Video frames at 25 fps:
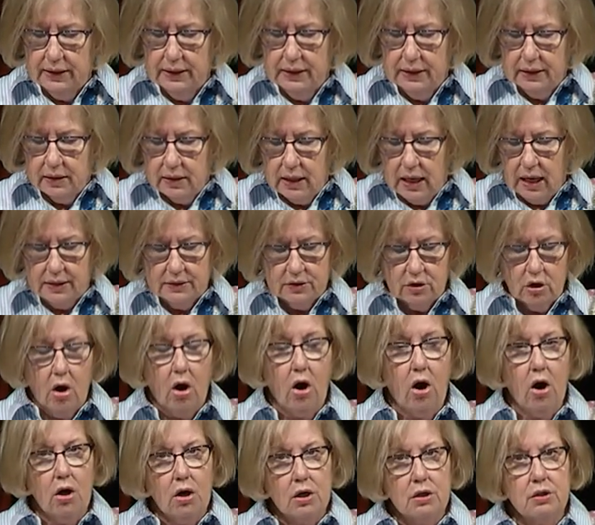Eli's
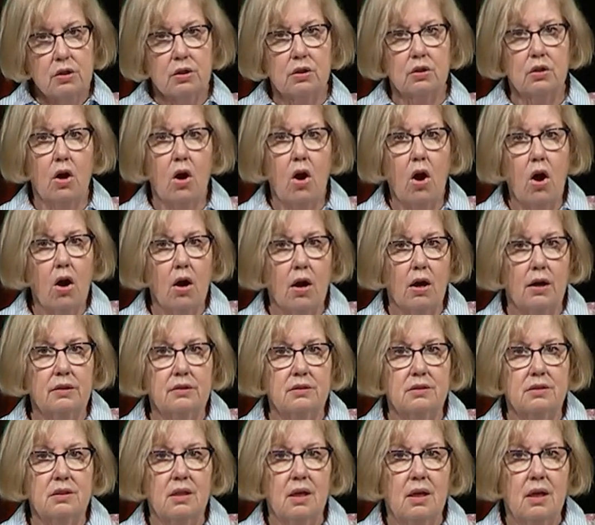hardened
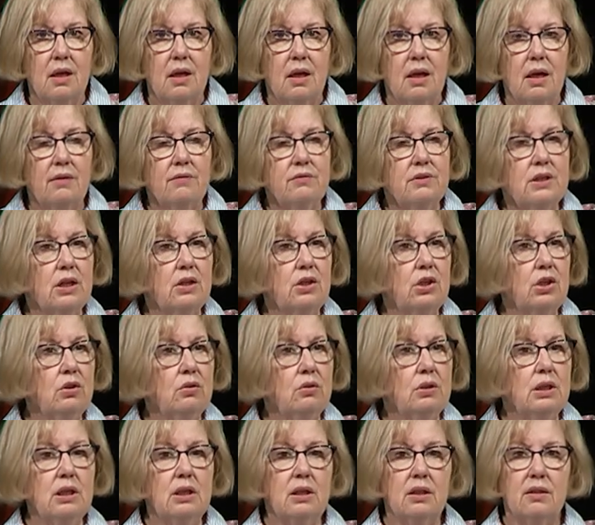hearts have done a
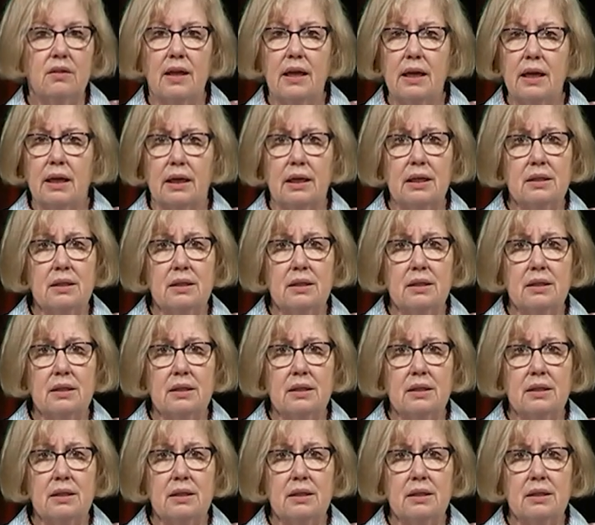unique thing.